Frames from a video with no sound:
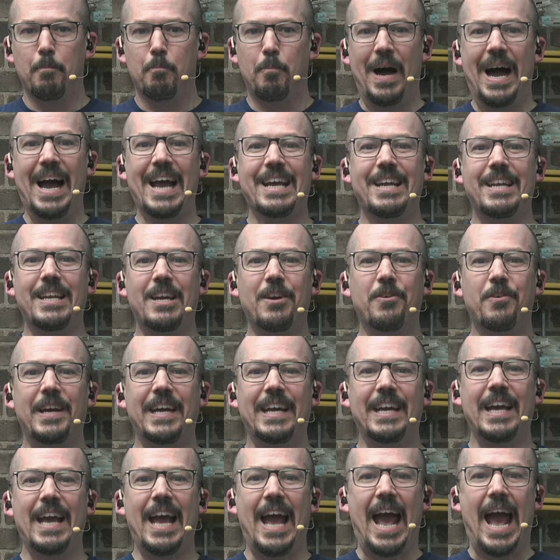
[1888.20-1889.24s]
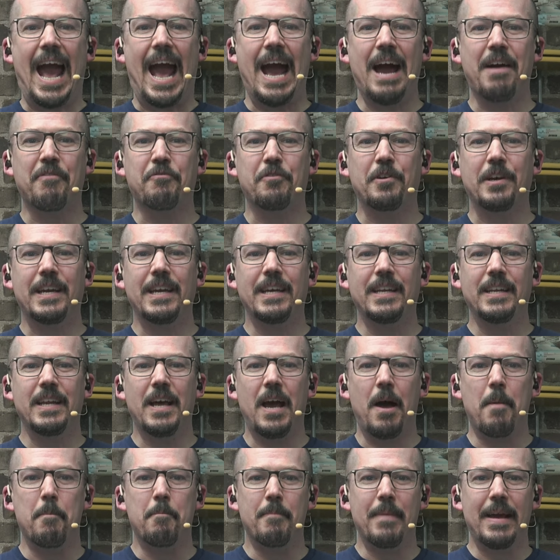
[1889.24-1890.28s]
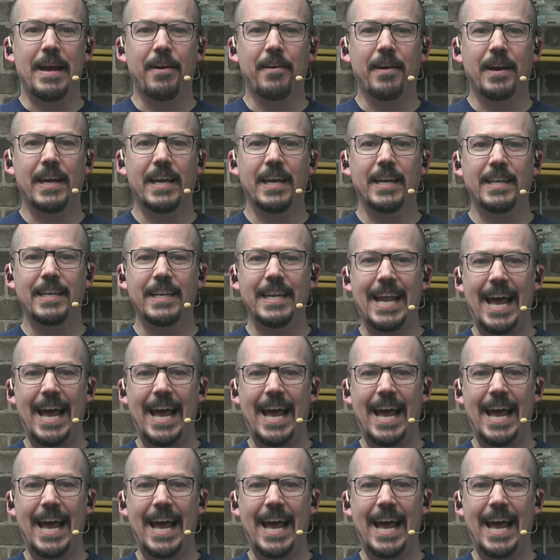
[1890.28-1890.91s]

Pioneering African American